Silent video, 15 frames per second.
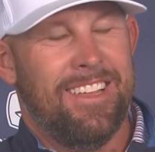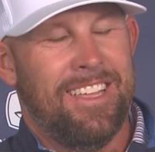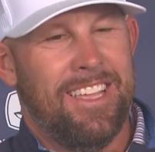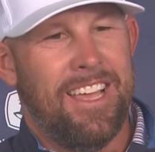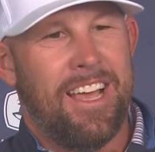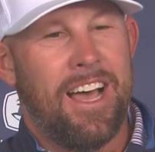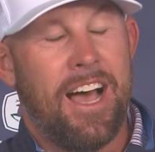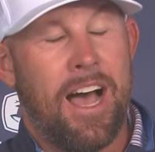
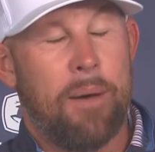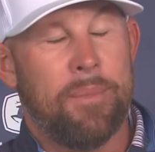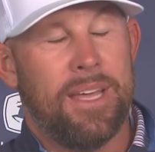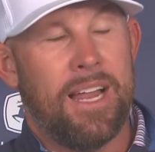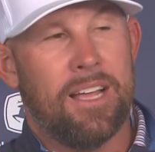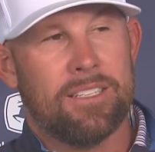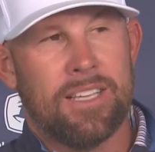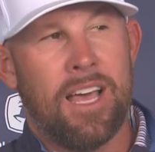Yeah, I mean,
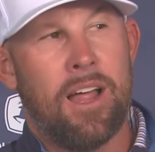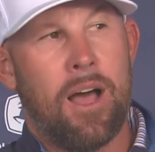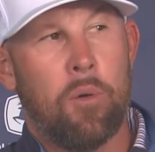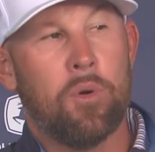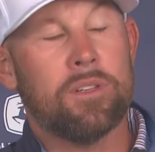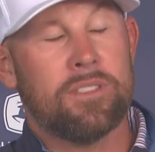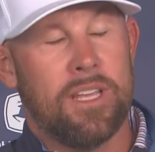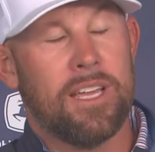I
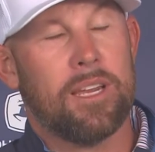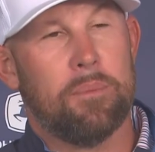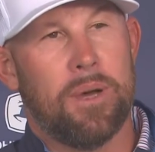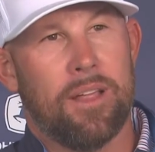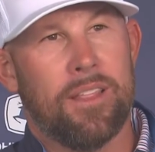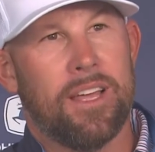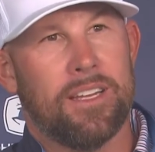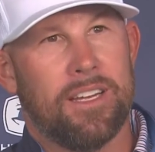was thinking
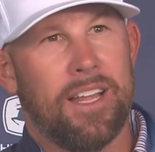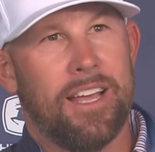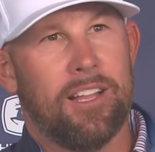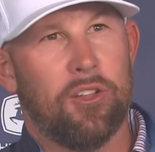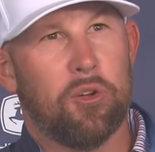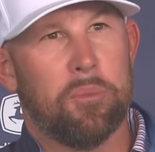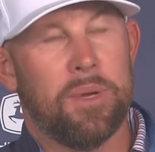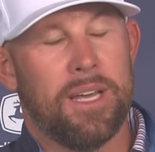about that today a
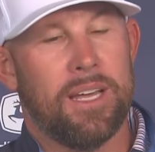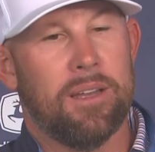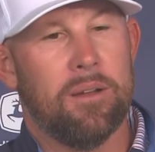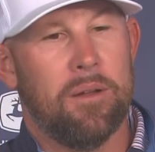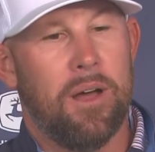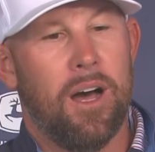little bit,